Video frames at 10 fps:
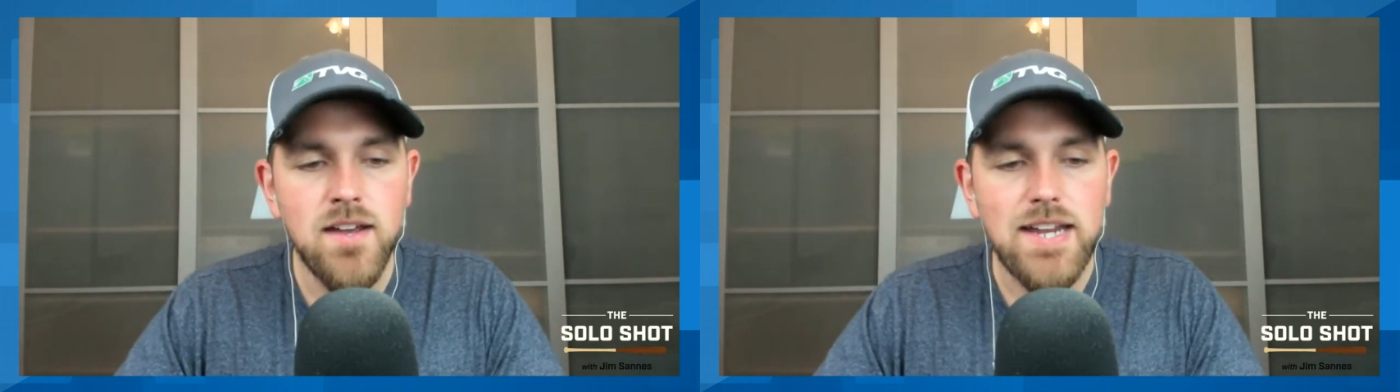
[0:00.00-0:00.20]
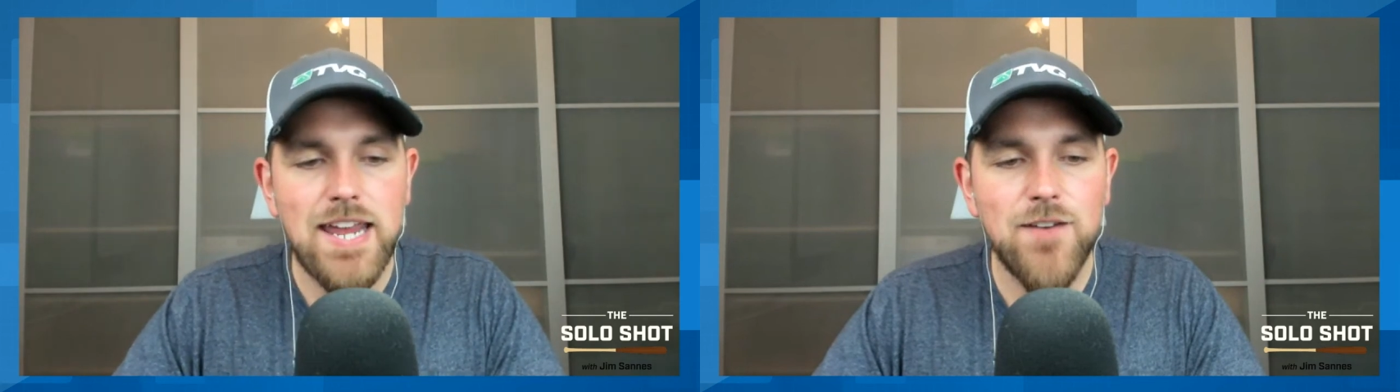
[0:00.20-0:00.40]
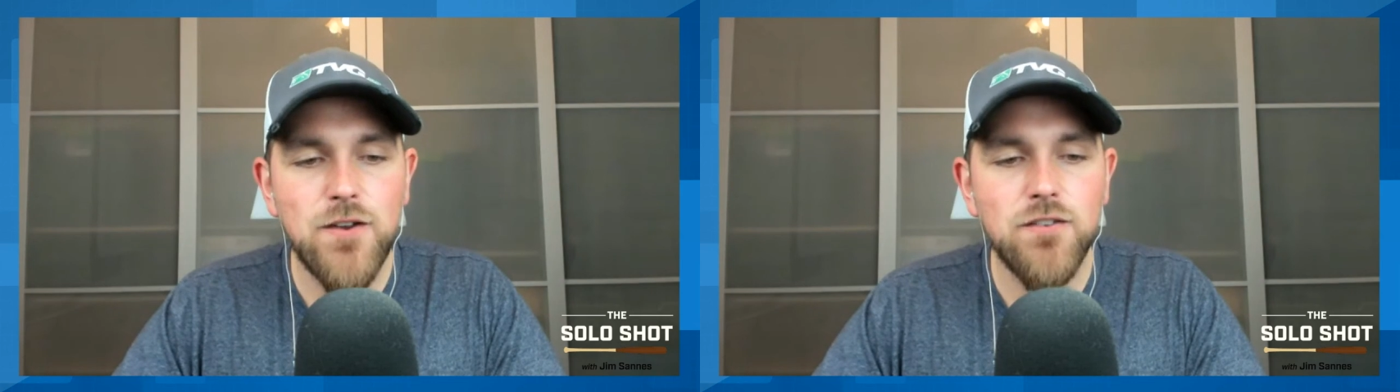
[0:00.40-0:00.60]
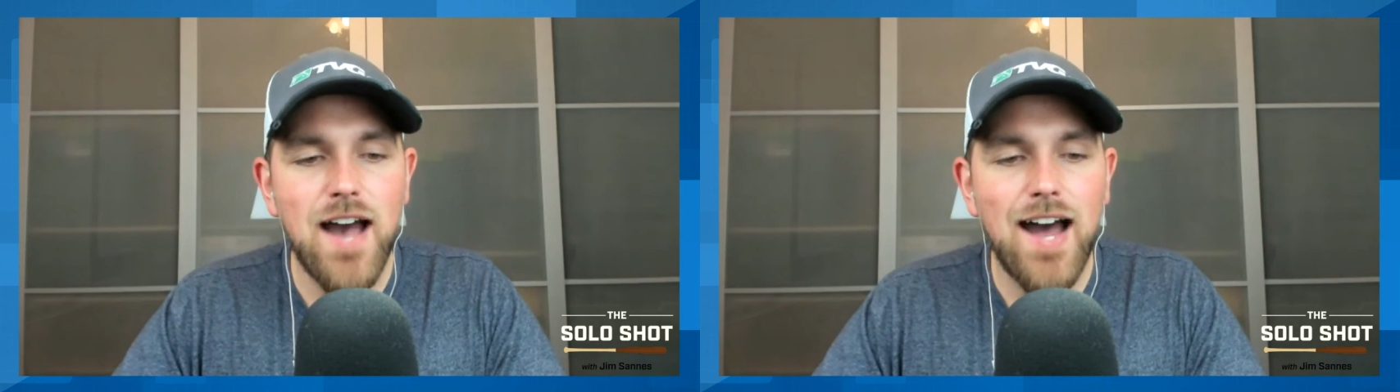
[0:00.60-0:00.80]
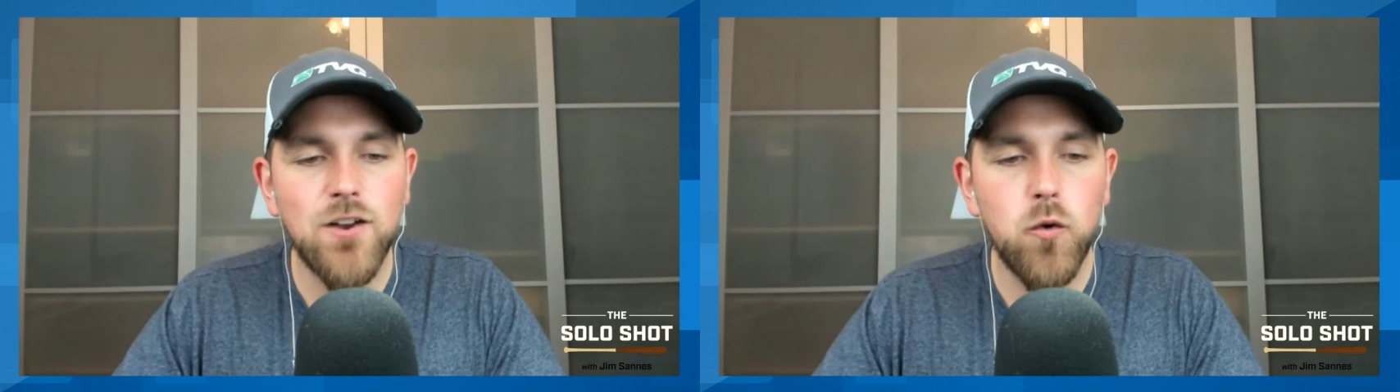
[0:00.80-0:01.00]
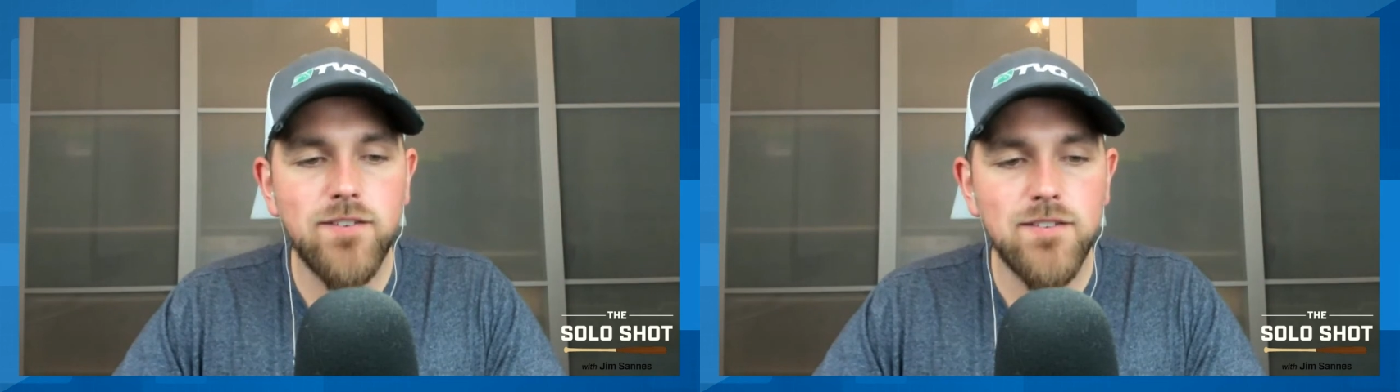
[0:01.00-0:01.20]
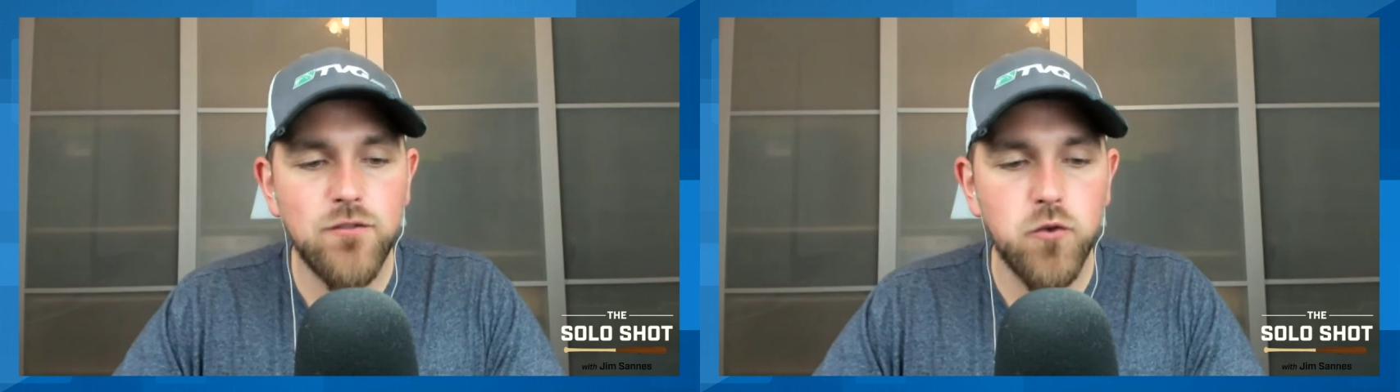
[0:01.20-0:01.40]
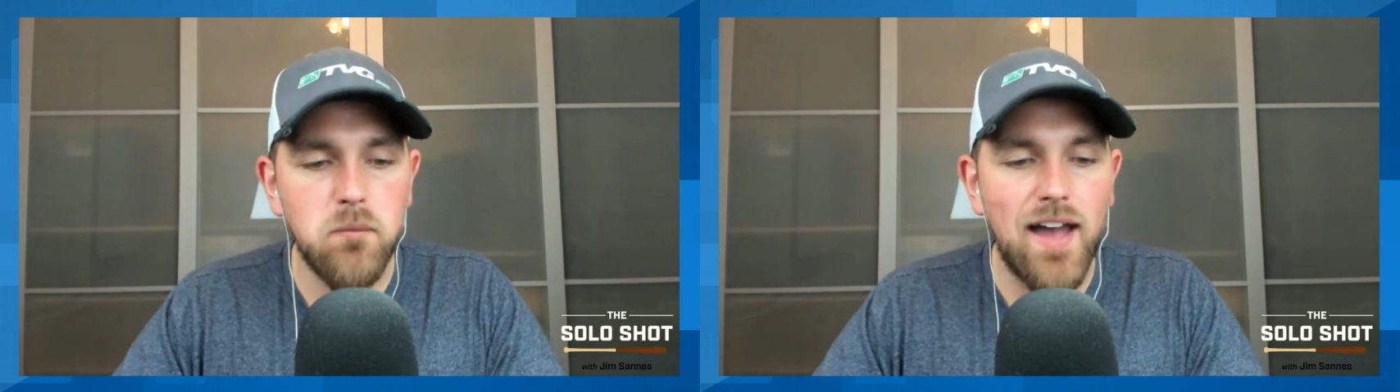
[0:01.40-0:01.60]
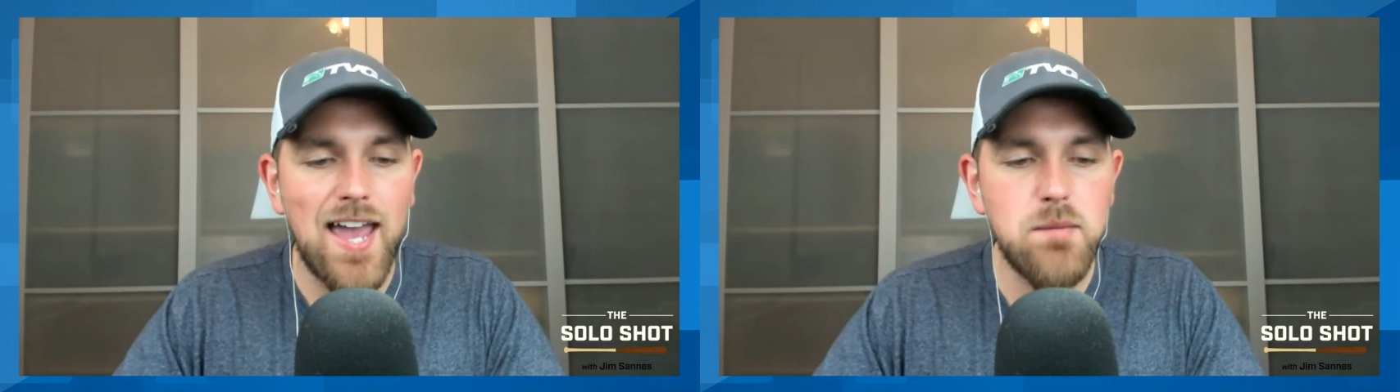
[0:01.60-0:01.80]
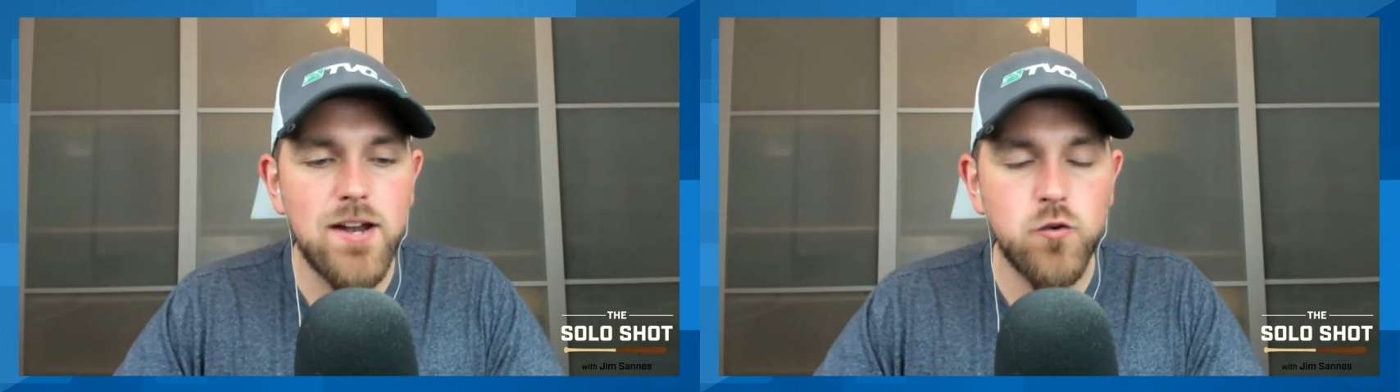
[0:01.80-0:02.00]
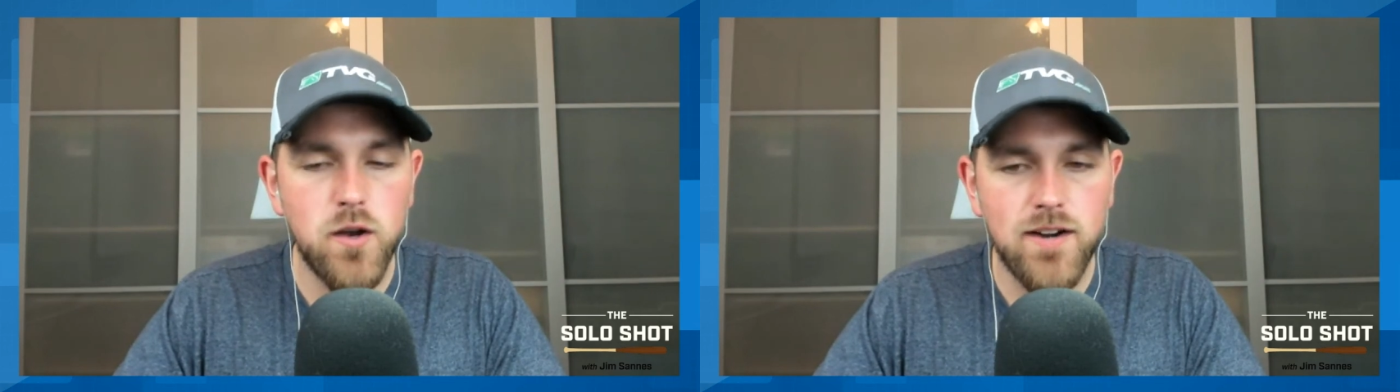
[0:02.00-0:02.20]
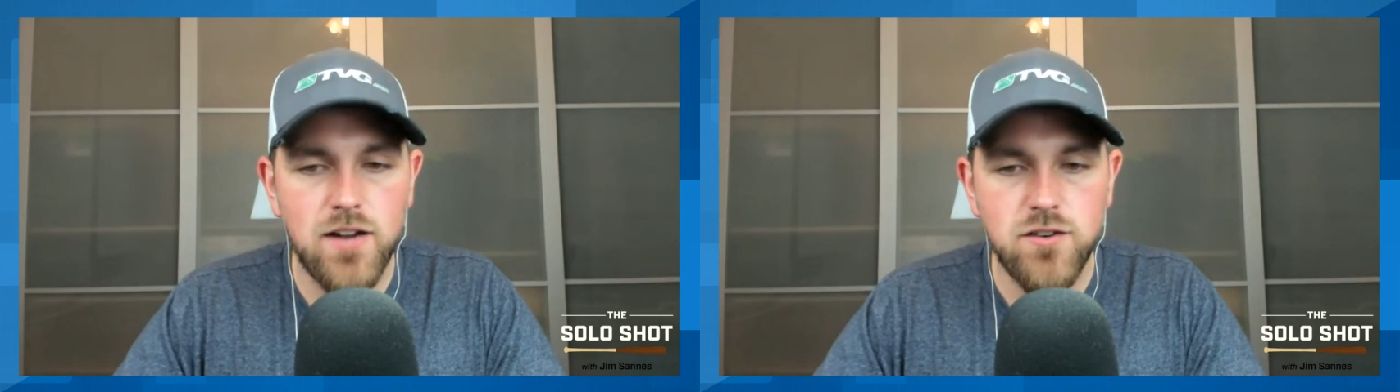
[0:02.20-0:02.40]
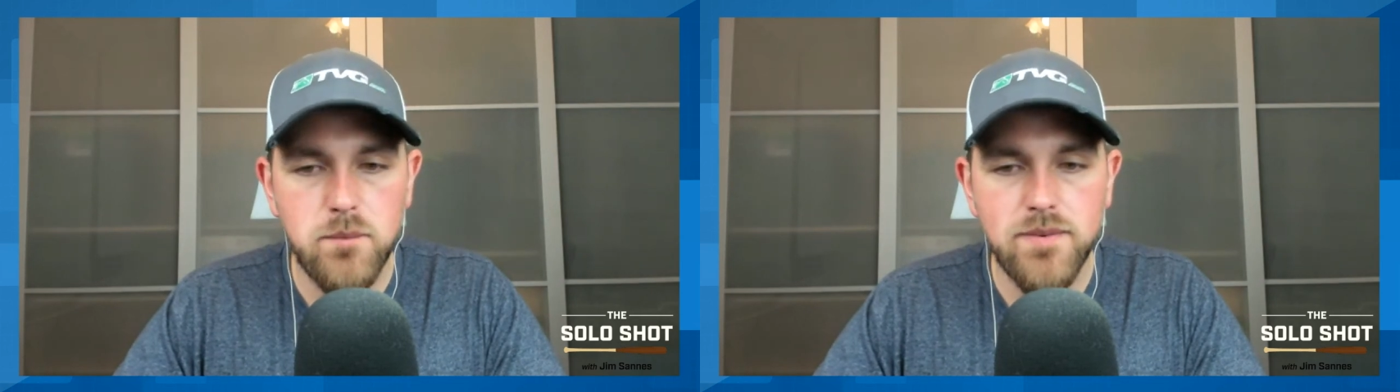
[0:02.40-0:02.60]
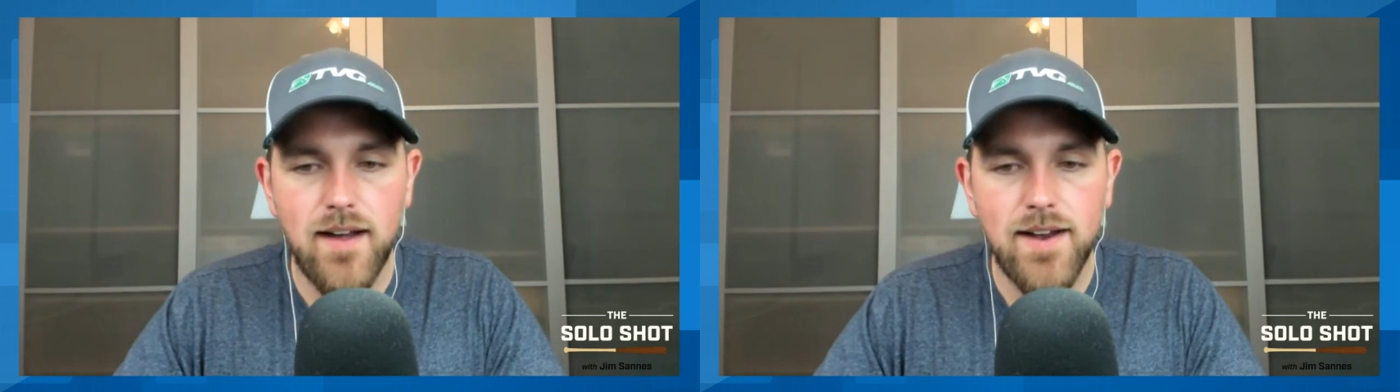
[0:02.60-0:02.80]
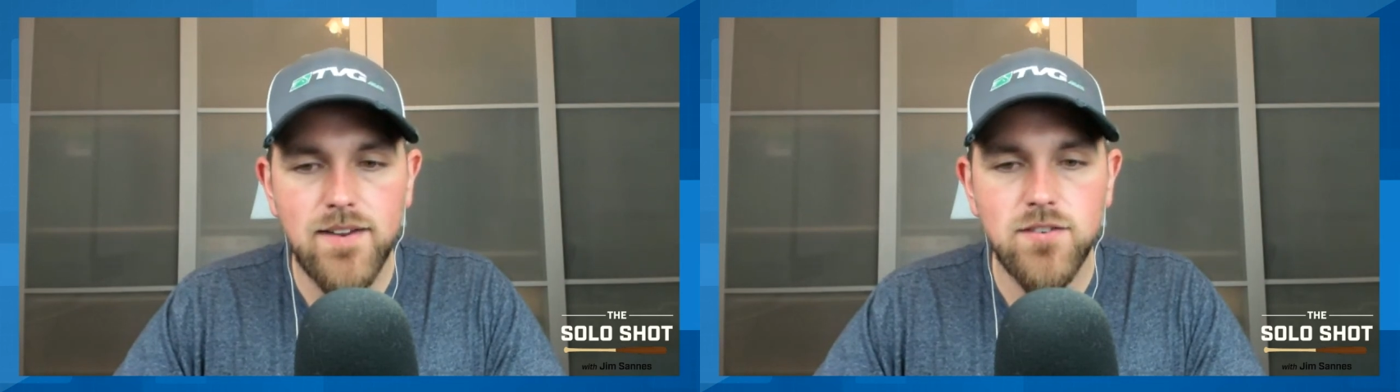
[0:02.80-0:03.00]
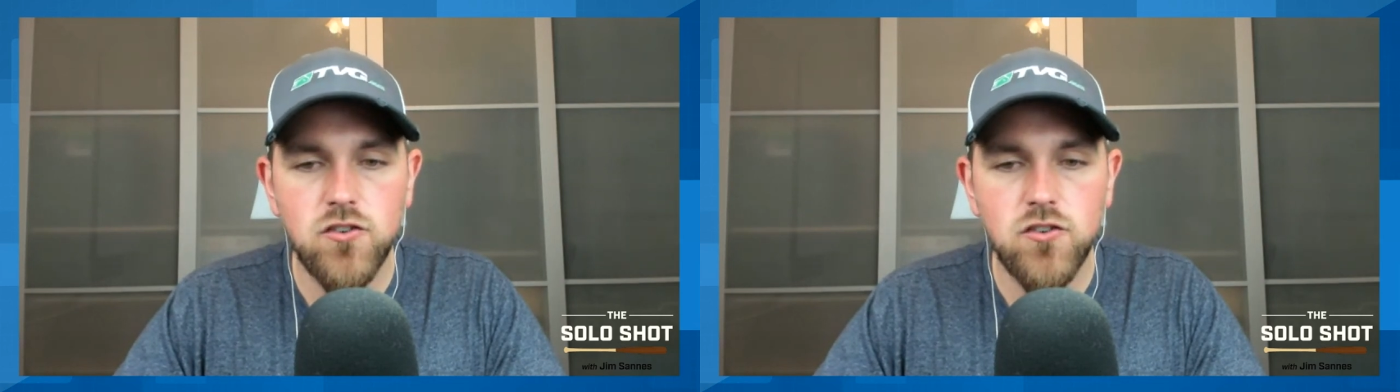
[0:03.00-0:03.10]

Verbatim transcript: If you've got questions for me, I am on Twitter at Jim Sannes,